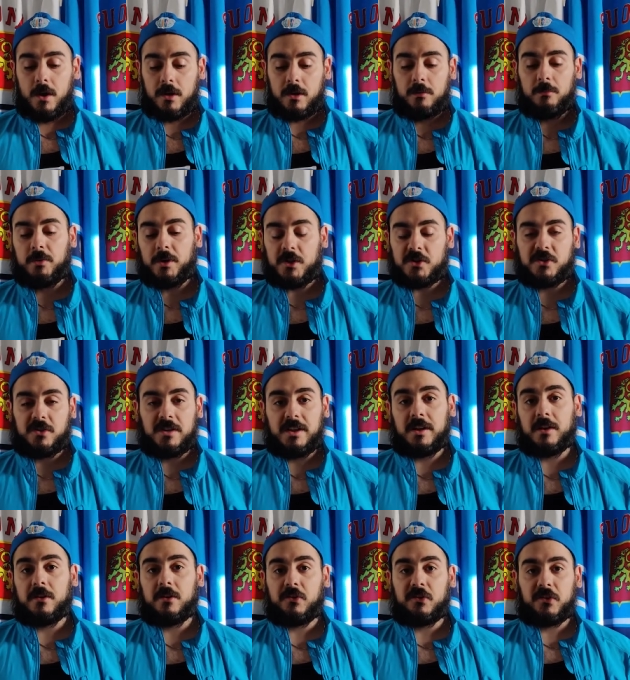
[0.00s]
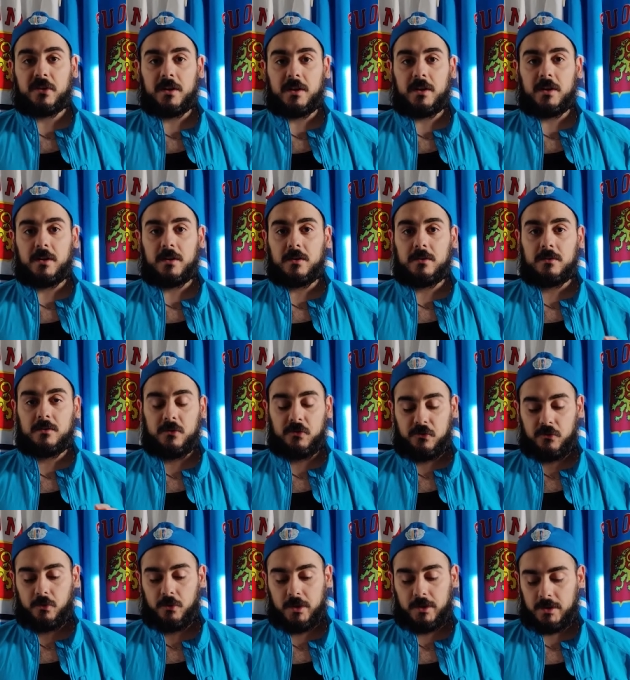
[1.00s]
compression layers getting
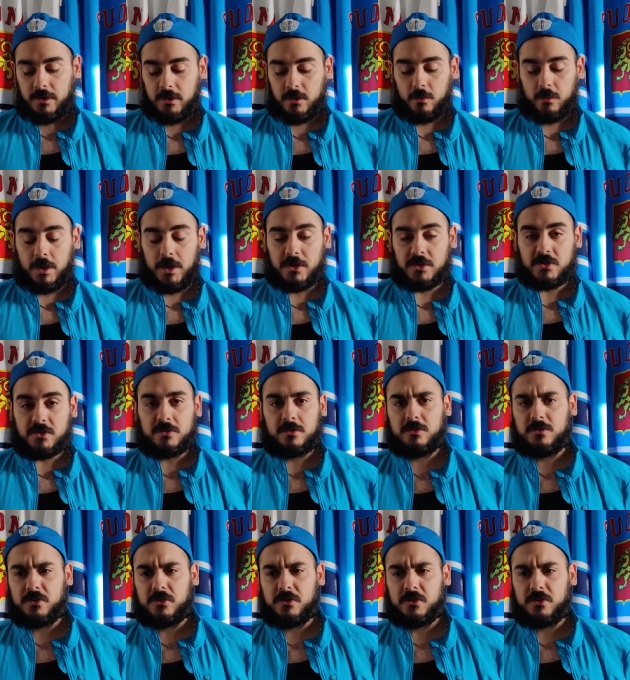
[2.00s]
destroyed in the wash.